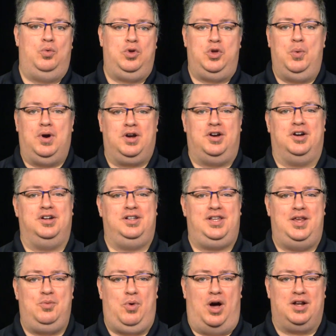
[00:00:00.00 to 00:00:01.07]
You are
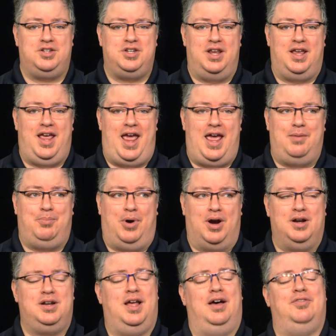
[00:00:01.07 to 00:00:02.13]
currently watching a
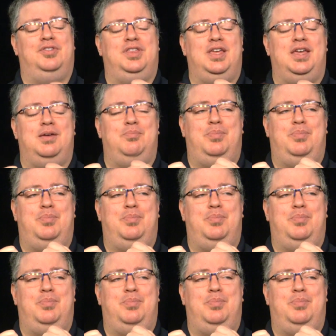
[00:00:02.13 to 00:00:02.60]
part of the